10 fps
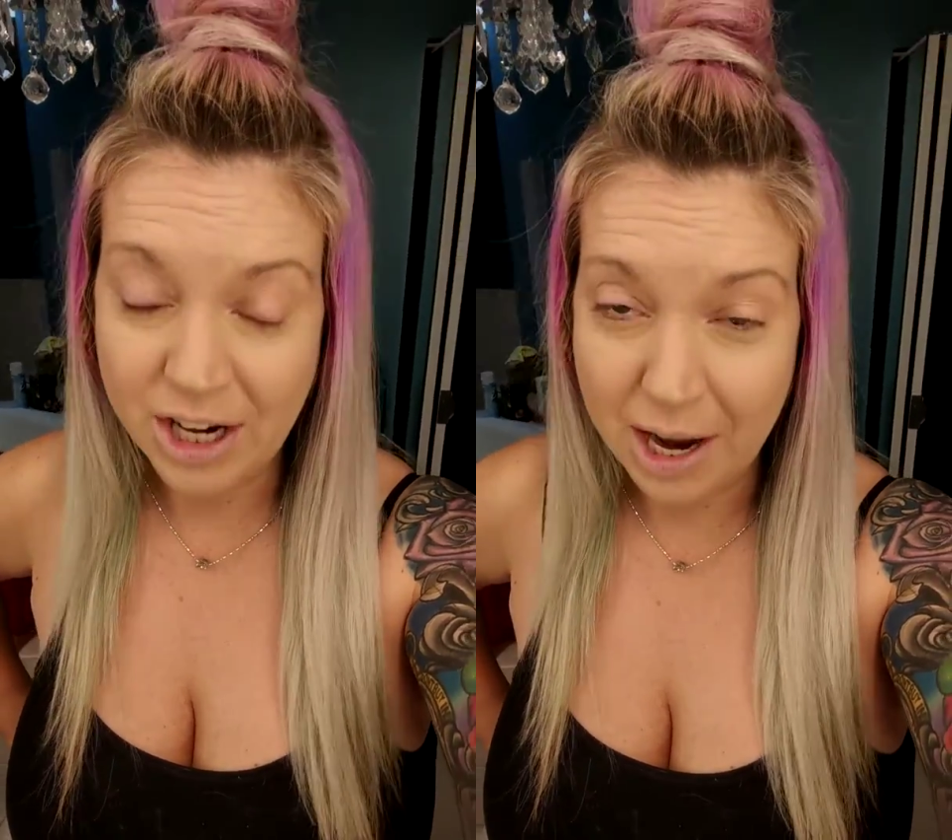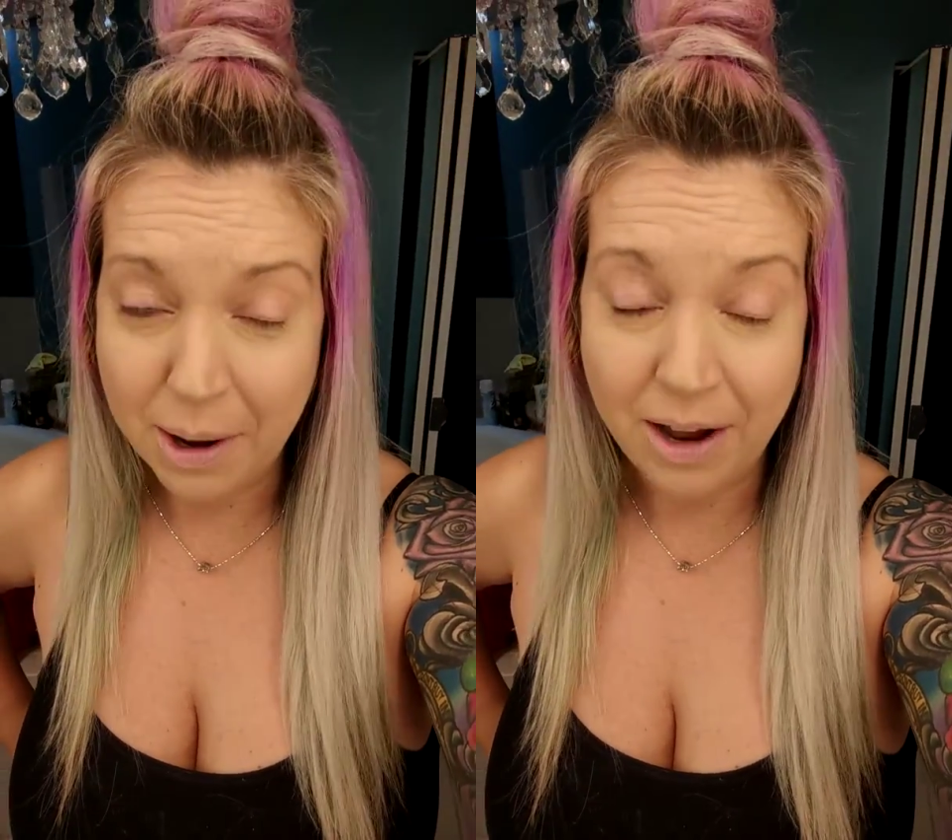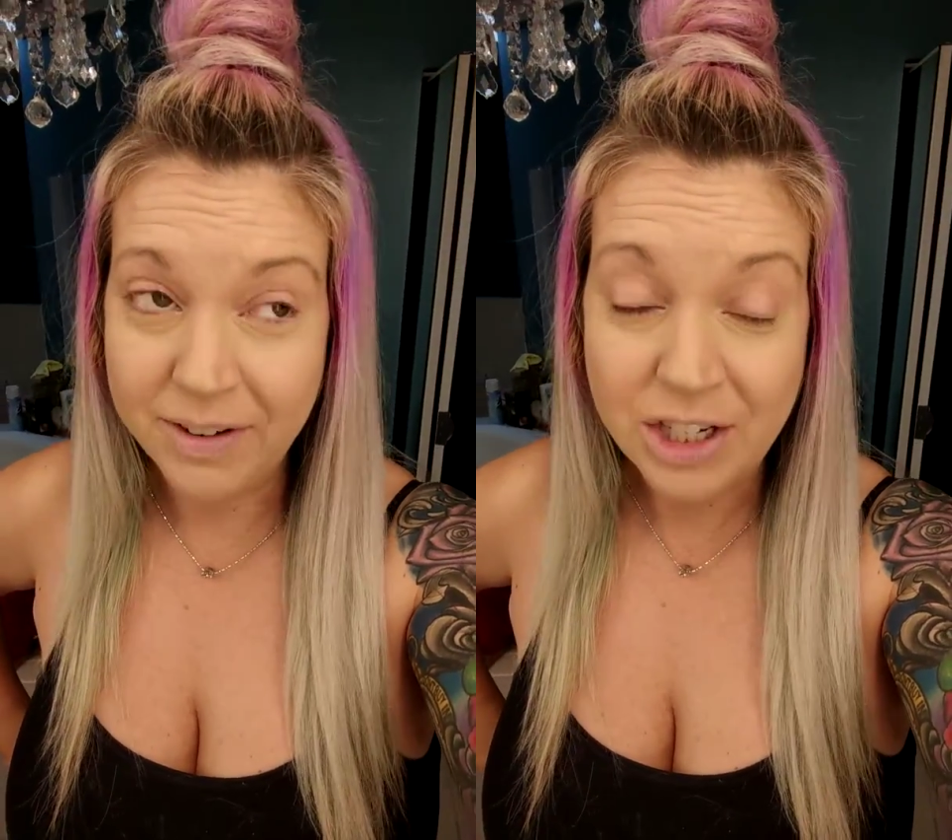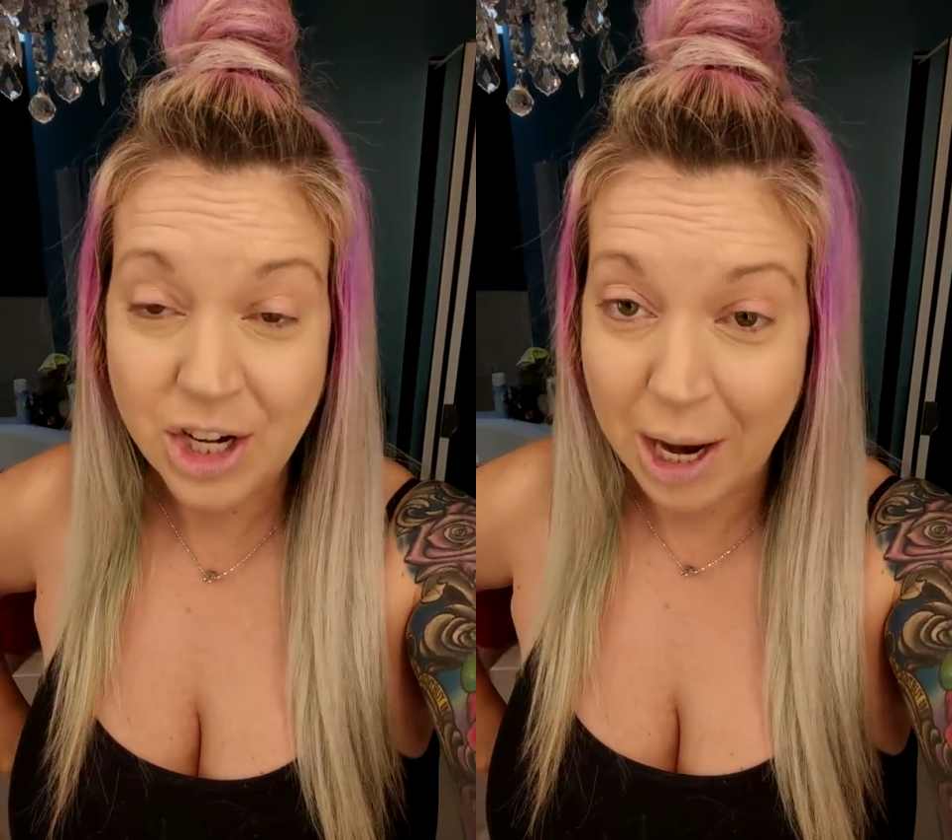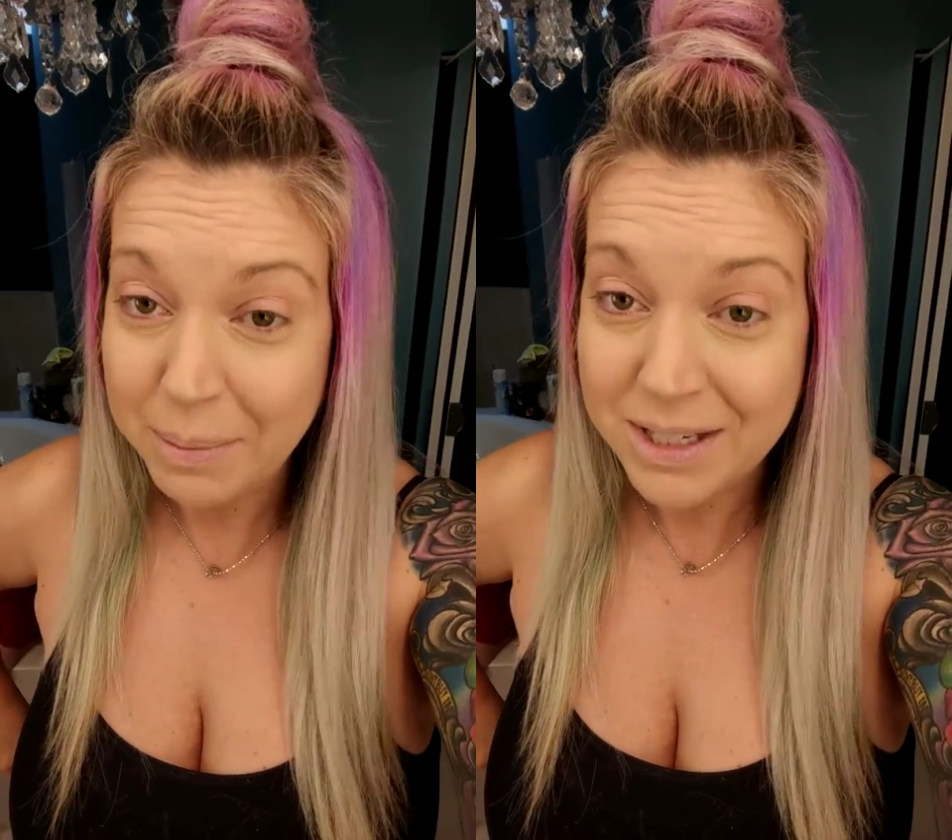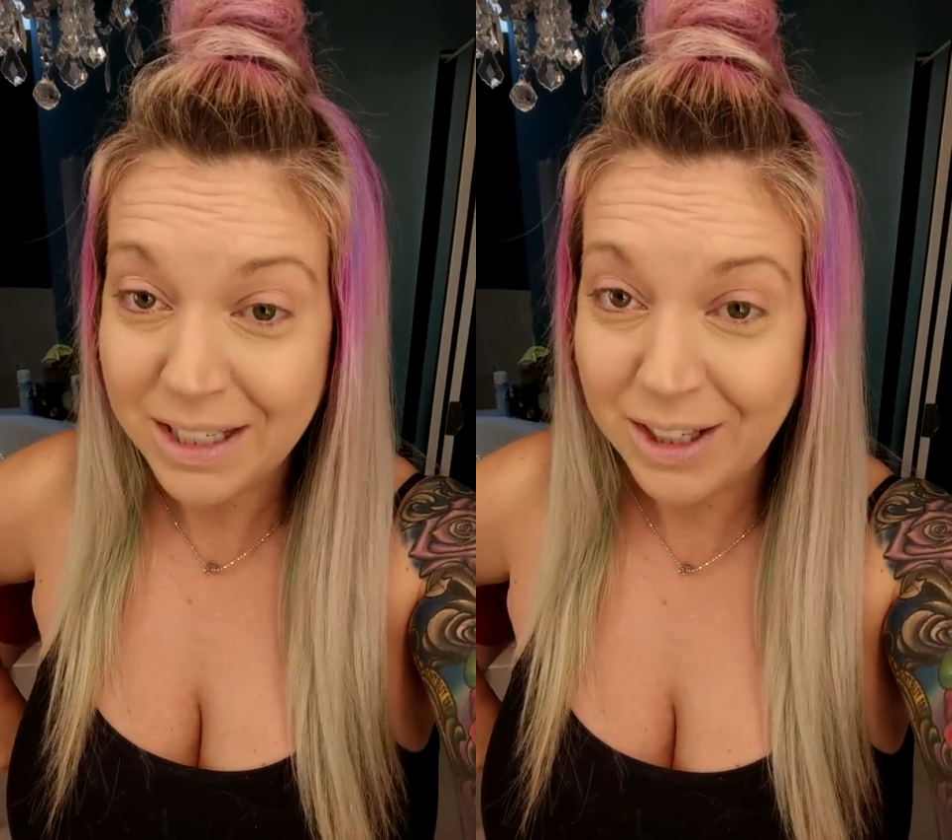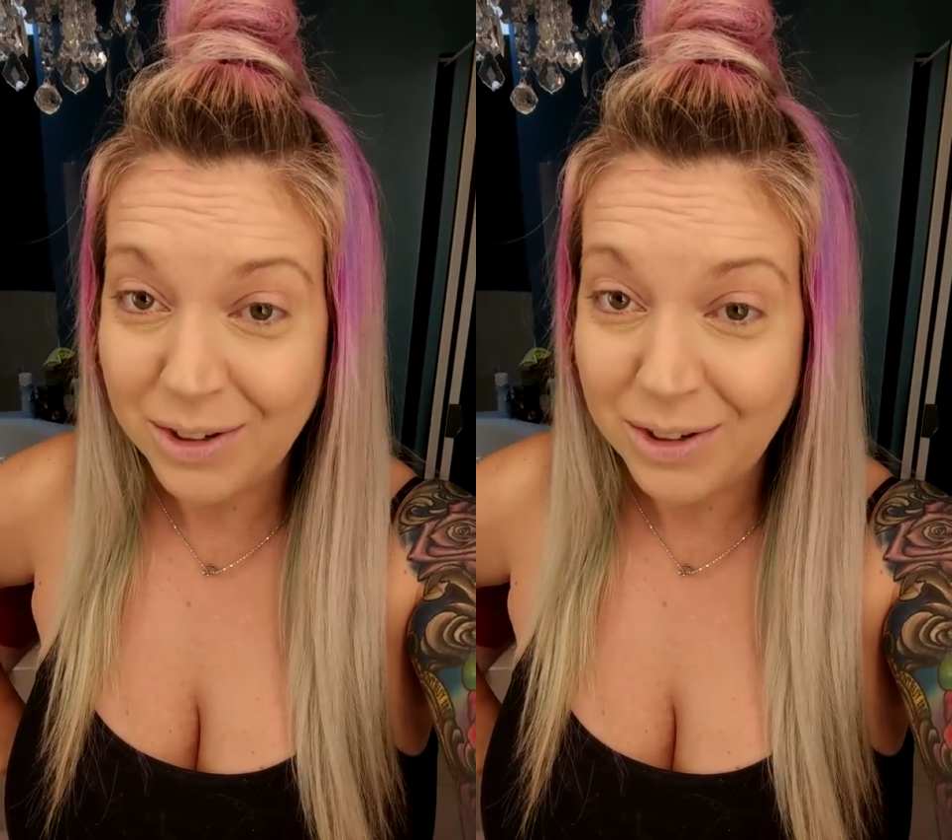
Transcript: avid chapstick